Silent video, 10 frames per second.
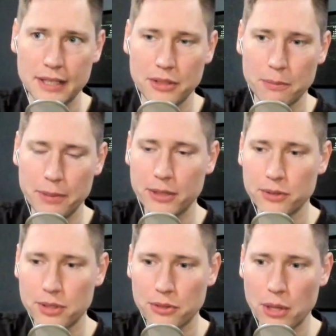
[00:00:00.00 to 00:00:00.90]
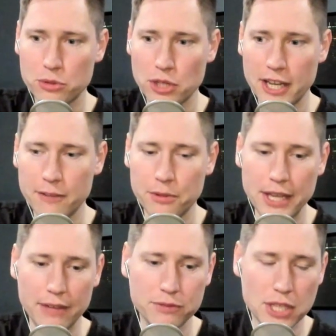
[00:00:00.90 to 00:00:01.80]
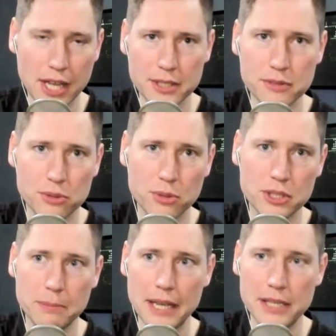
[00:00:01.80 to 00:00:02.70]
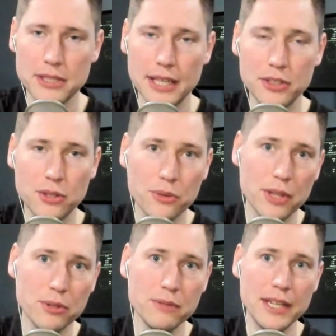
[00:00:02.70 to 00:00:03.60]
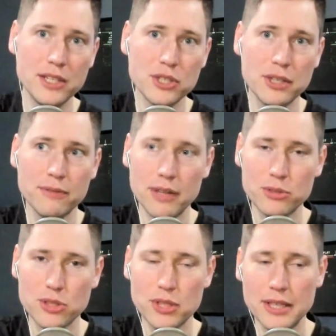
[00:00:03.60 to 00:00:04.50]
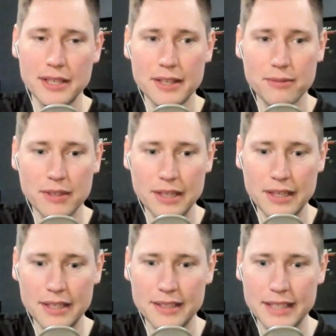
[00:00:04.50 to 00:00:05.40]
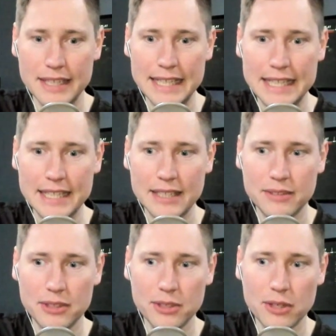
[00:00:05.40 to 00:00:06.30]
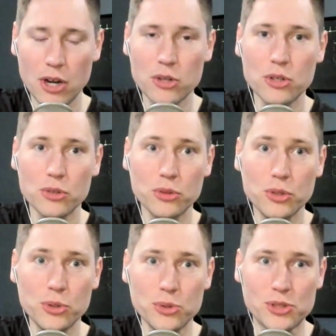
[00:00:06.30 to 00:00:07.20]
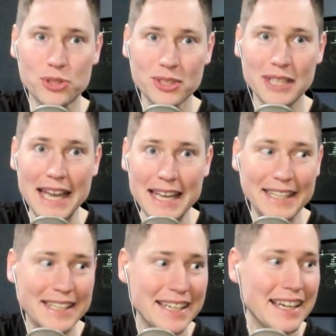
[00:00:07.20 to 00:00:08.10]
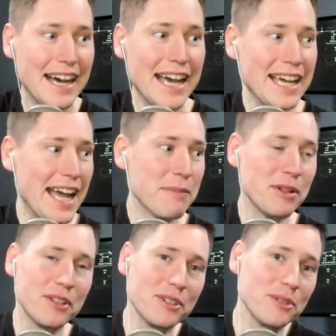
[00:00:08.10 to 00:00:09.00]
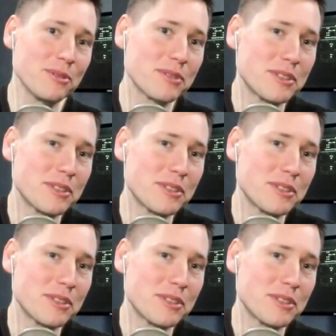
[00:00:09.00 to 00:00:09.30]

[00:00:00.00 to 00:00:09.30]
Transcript: They're bigger right. than a thumb drive, but they have tons of storage capacity. And you know the other advantage of? I was just thinking of. Uh, they're harder to lose. to lose. Yeah. I, I'm a little